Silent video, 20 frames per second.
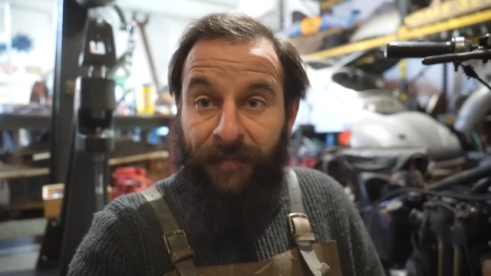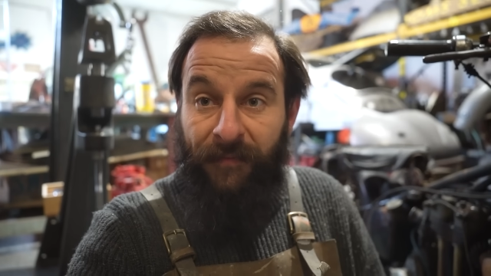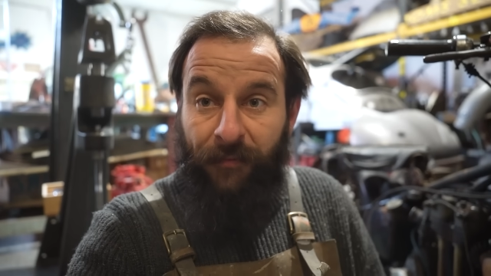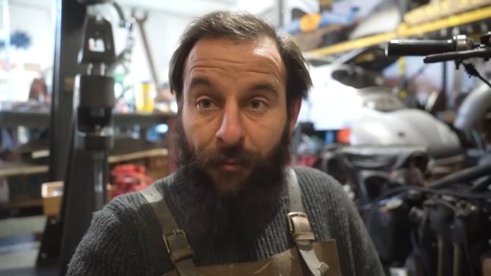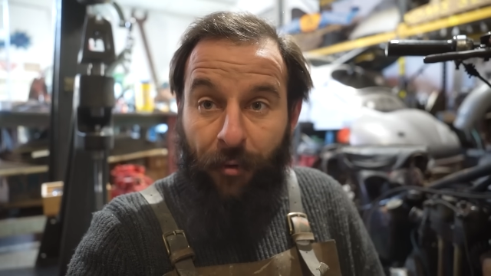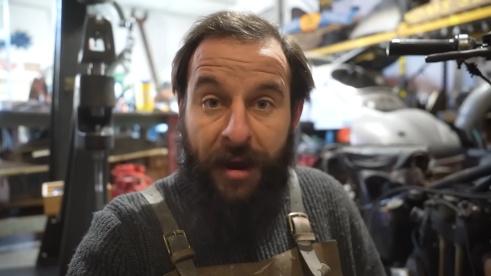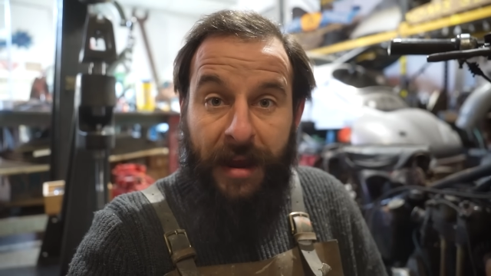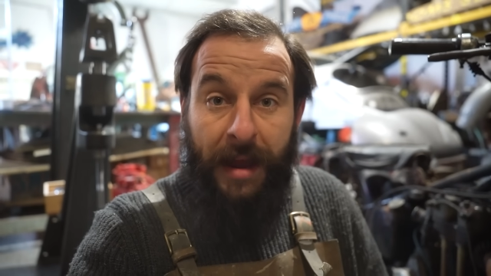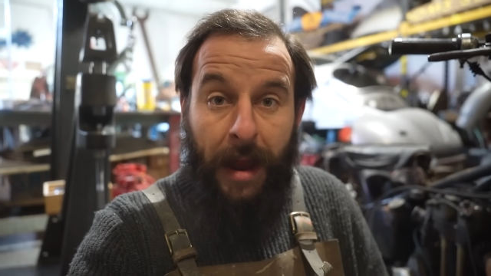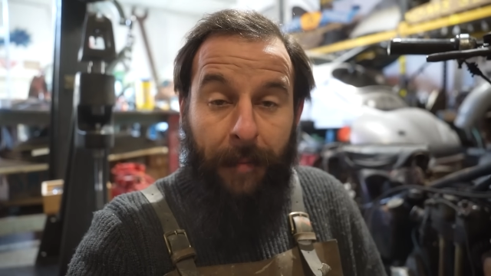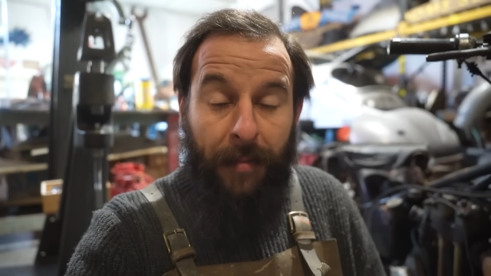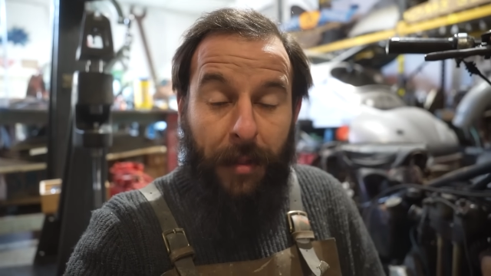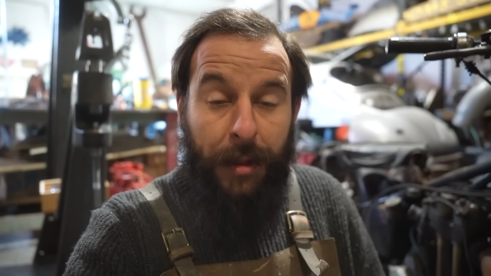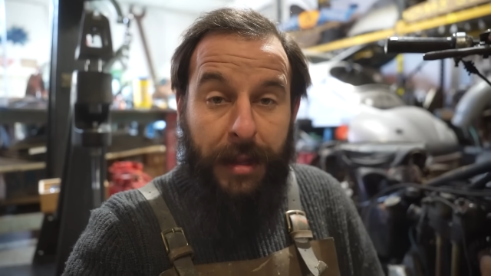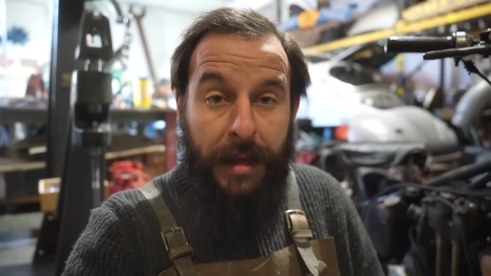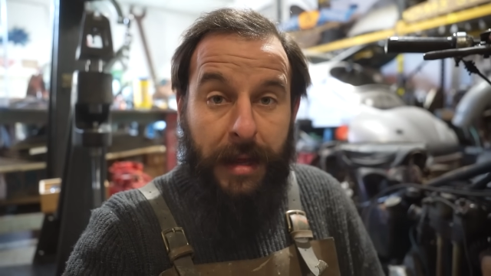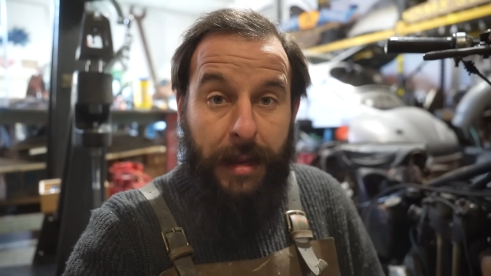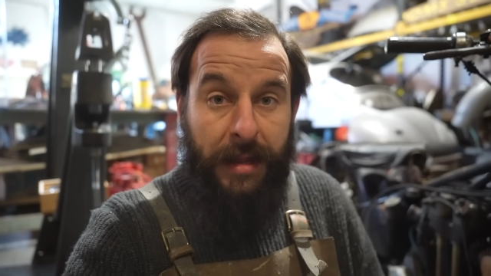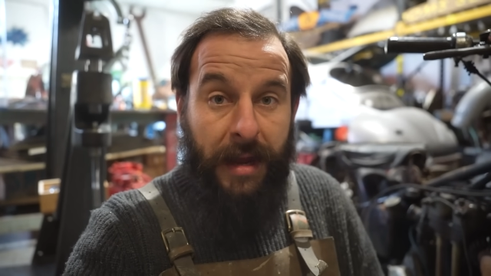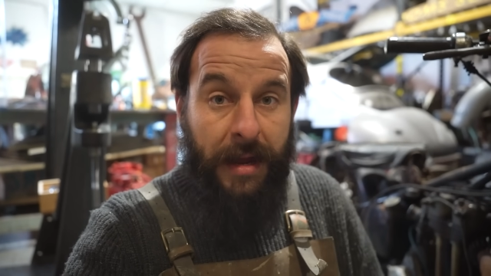freeing up the
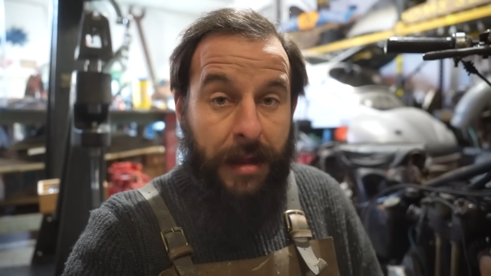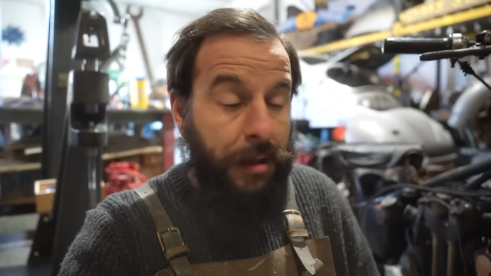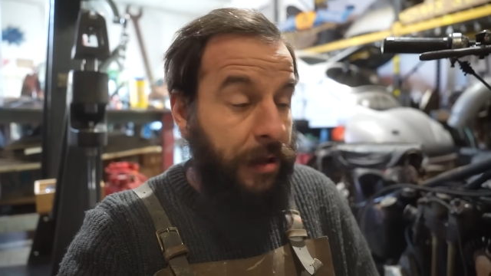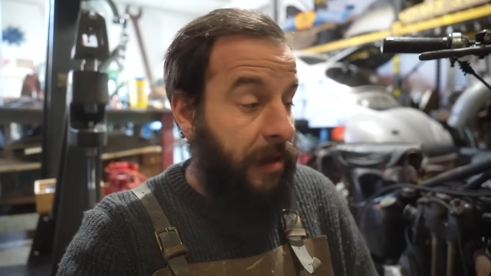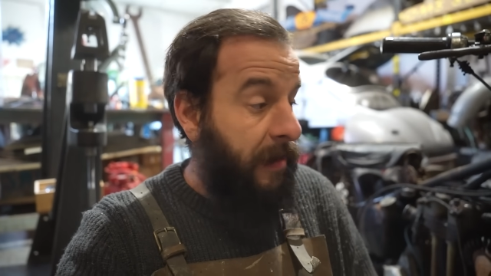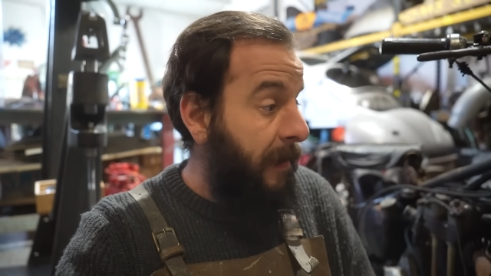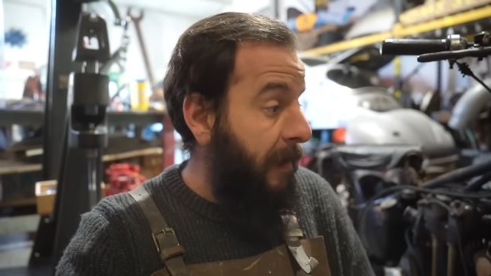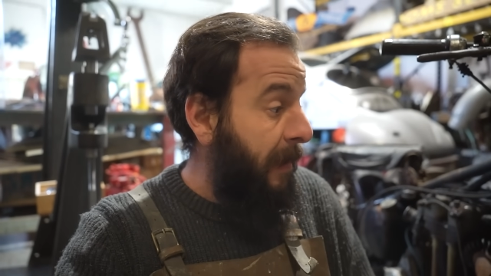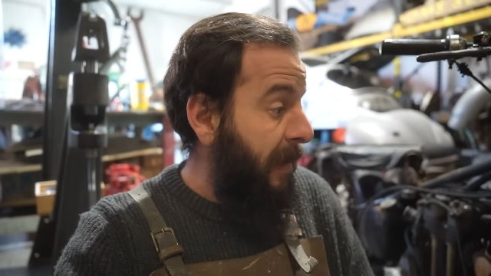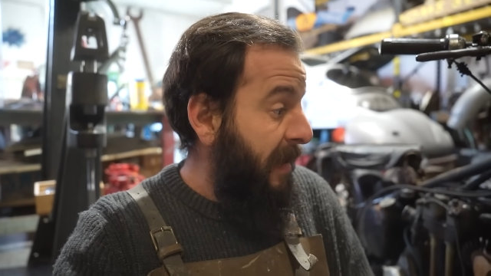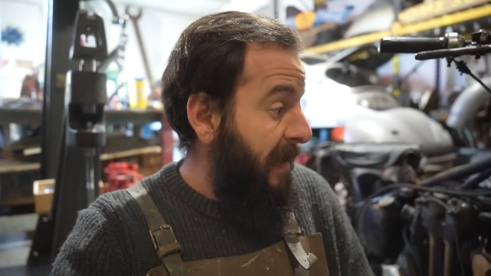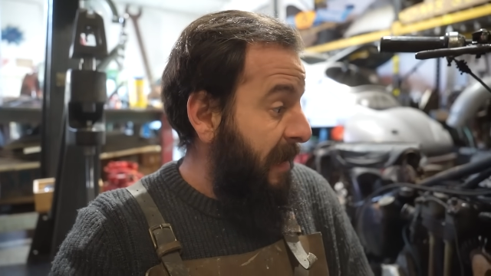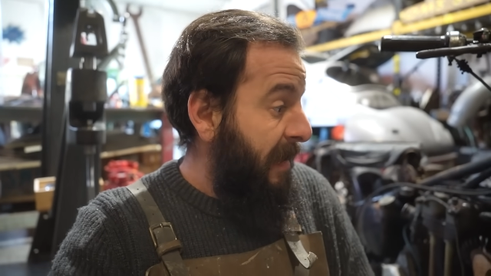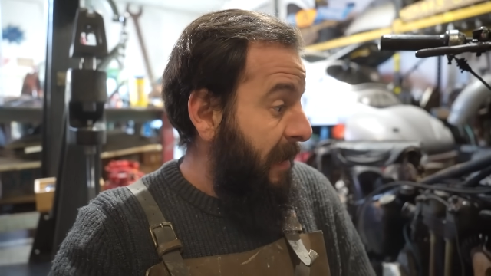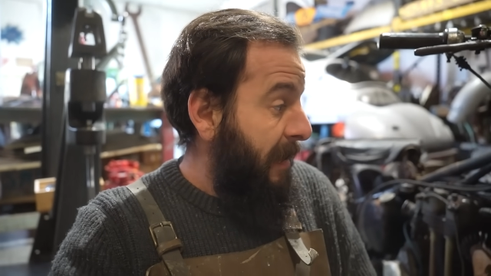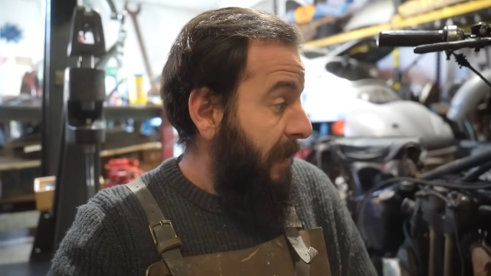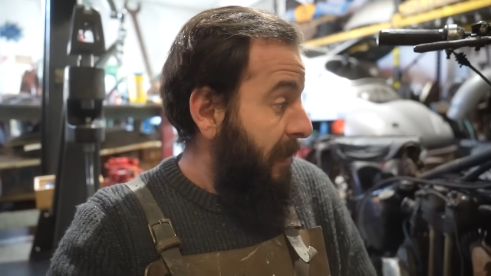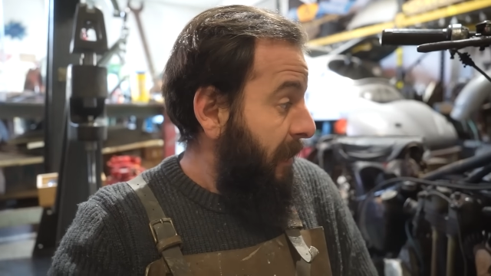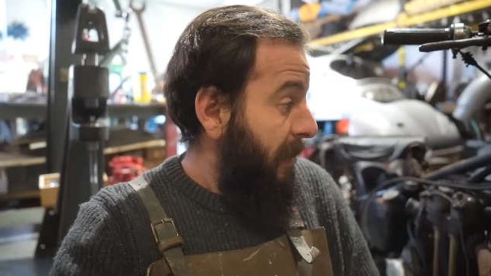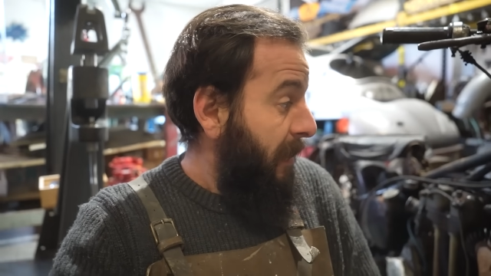seized engine.
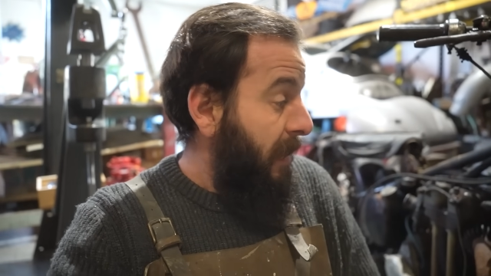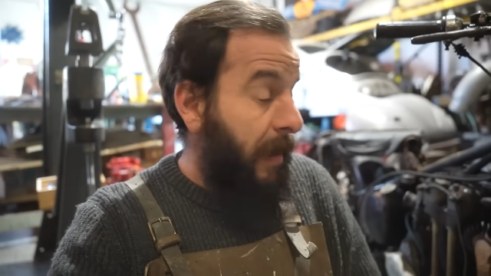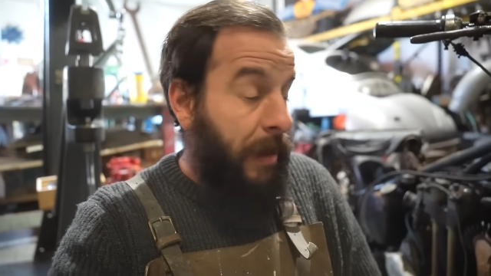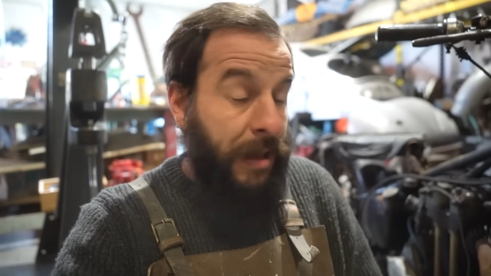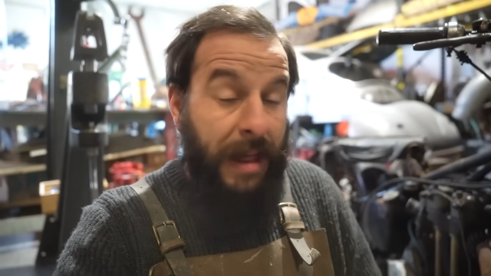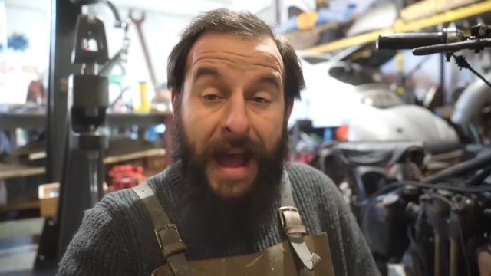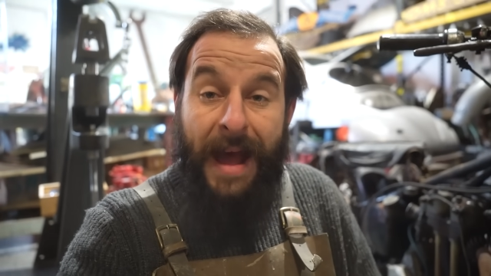It's